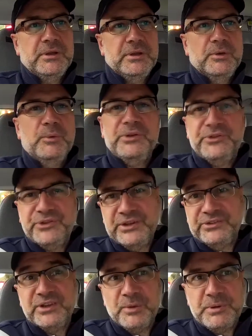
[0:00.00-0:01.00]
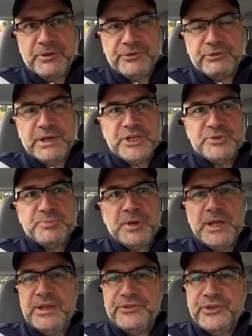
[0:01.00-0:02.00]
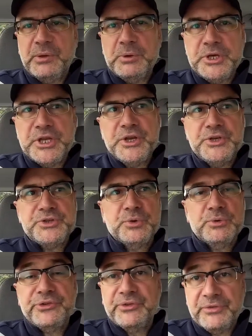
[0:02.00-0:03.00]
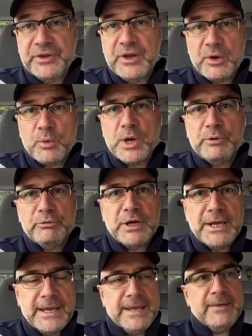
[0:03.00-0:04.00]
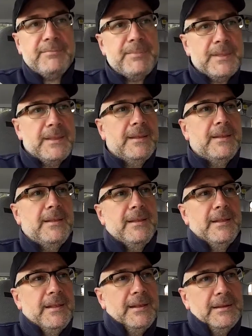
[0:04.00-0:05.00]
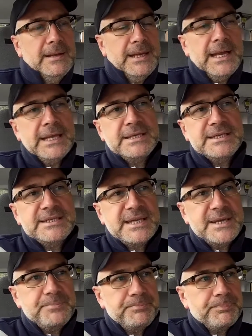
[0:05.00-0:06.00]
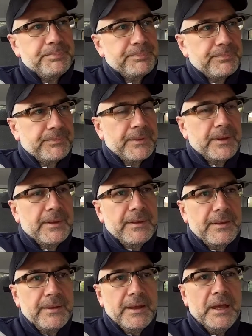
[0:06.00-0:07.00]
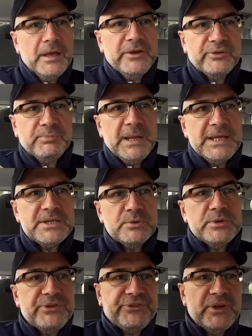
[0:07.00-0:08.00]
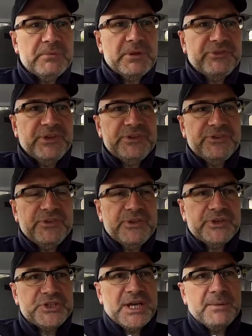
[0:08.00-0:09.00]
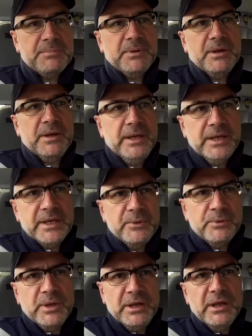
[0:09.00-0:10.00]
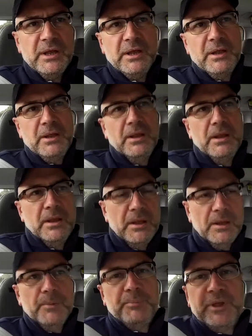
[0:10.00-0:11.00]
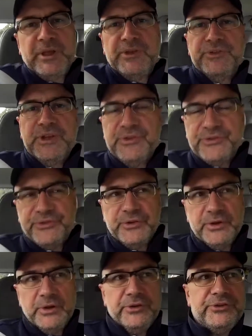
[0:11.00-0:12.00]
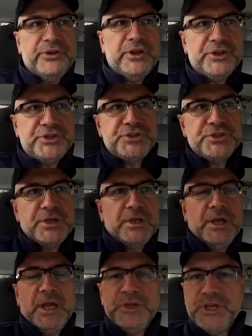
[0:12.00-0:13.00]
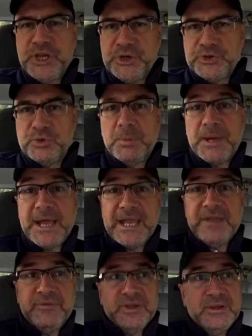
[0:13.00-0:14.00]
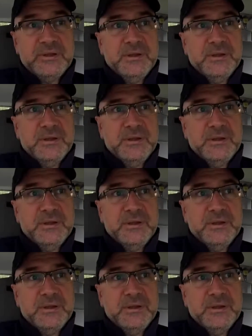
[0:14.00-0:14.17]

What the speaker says: which seems a little bit strange, but it's so unusual. There's something not quite right here. And I explained all this to him. I said to the chap, you know, because it's such unusual behaviour,